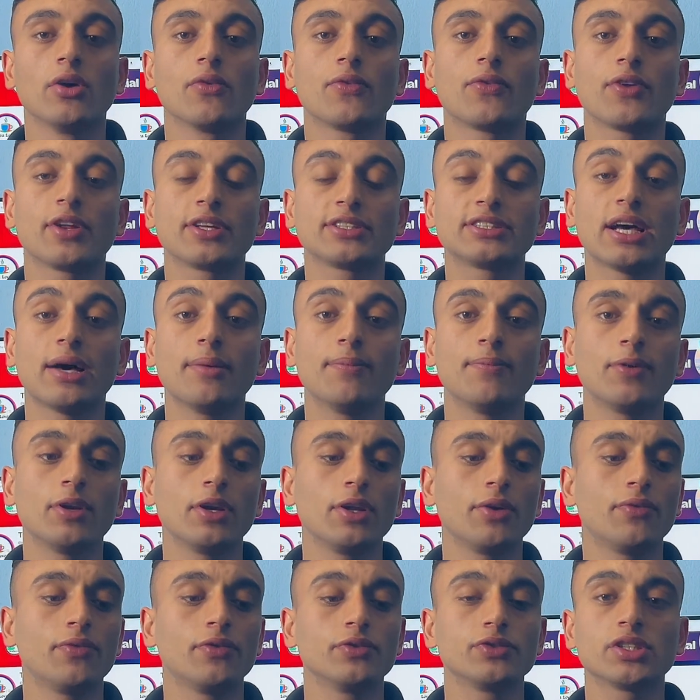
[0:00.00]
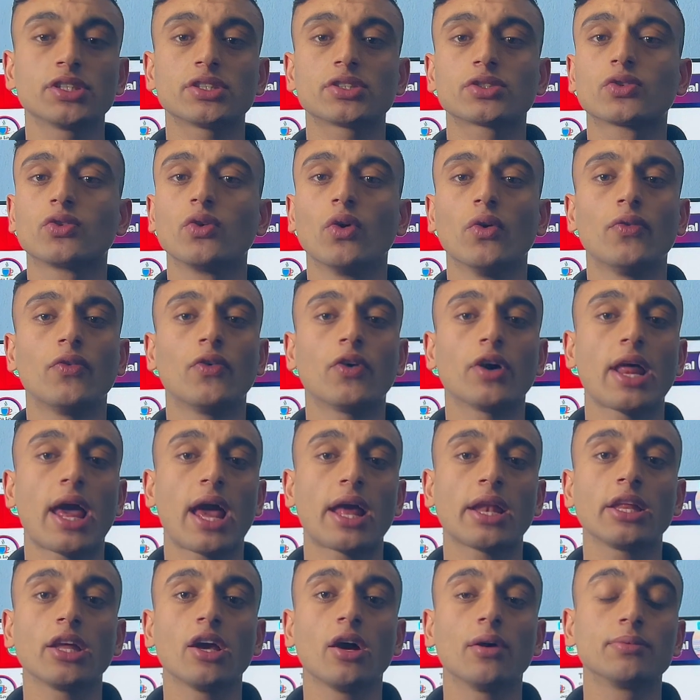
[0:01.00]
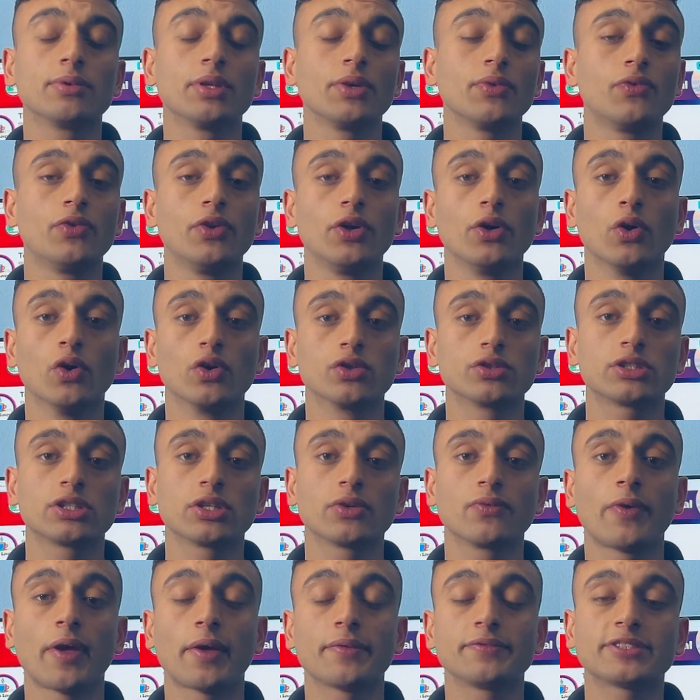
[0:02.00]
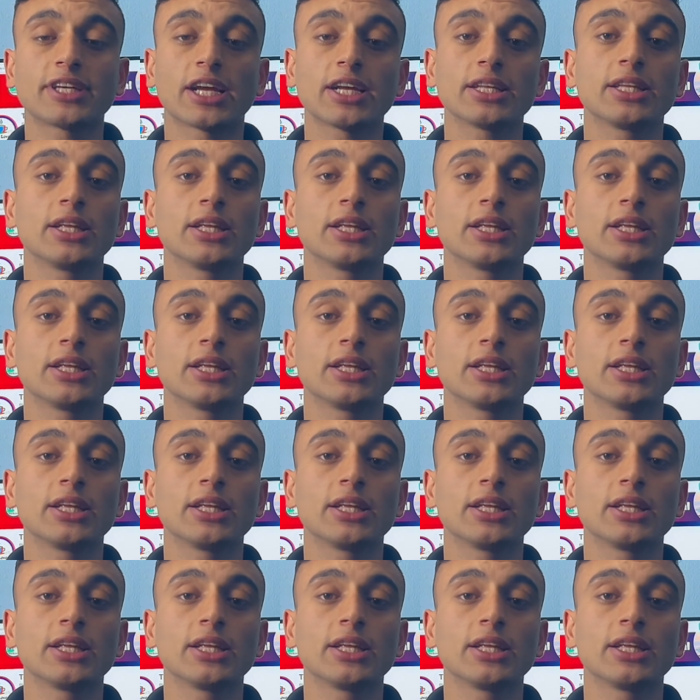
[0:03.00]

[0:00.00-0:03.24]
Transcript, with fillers: For example, if you just go for any of the free hosting website,